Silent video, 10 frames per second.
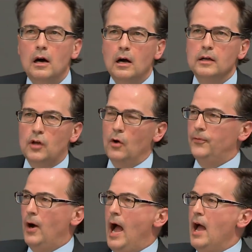So
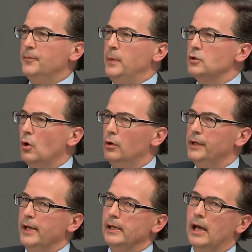far I have been
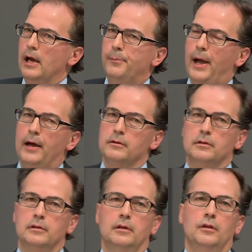talking about
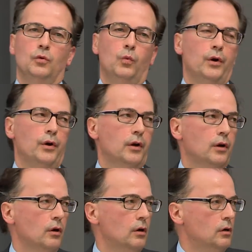the work
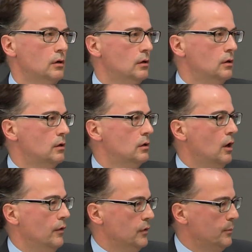
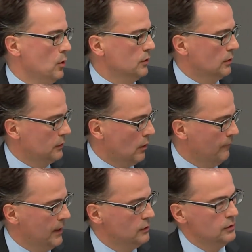on the books, or the
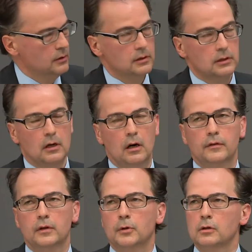conventions on
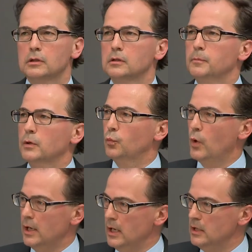the books, but
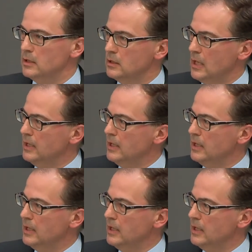what is in the